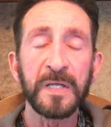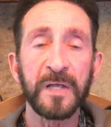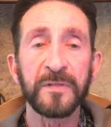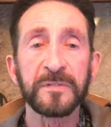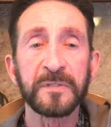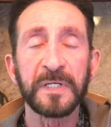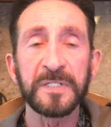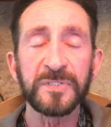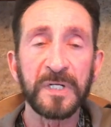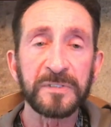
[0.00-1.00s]
Yeah, the
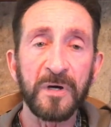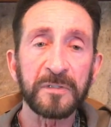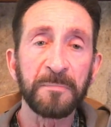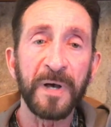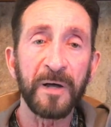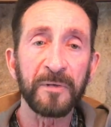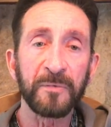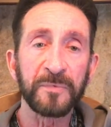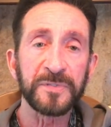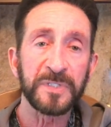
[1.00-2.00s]
case that I talked
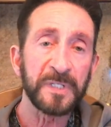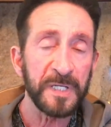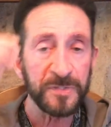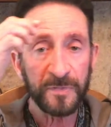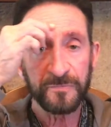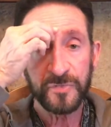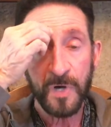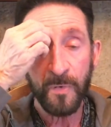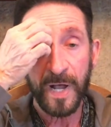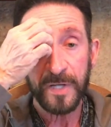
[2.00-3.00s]
about was the case of
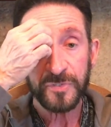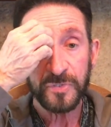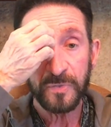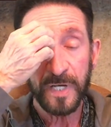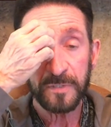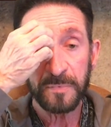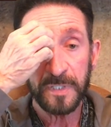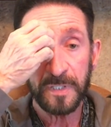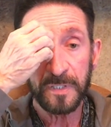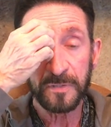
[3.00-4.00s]
Joash, who had to
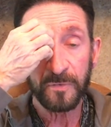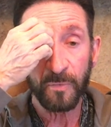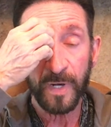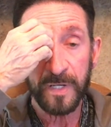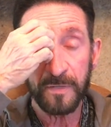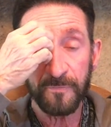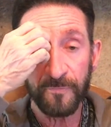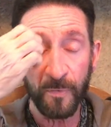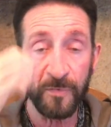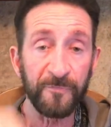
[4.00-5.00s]
be hidden away
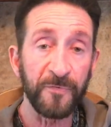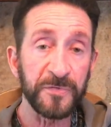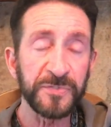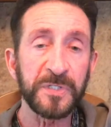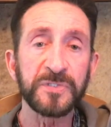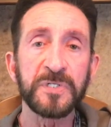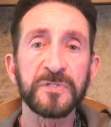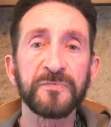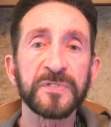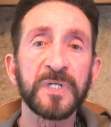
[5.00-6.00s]
for the first six
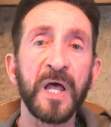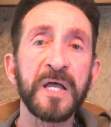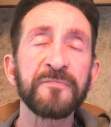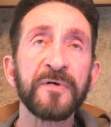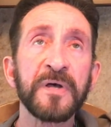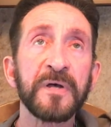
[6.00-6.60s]
years of his life